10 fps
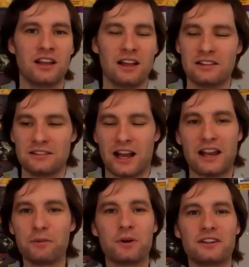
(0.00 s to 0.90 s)
I didn't
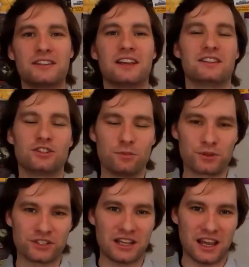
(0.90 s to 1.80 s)
want it to get super
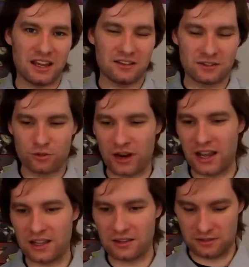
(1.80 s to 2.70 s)
stained.
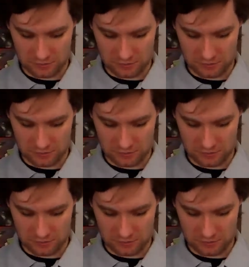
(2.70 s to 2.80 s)
Gray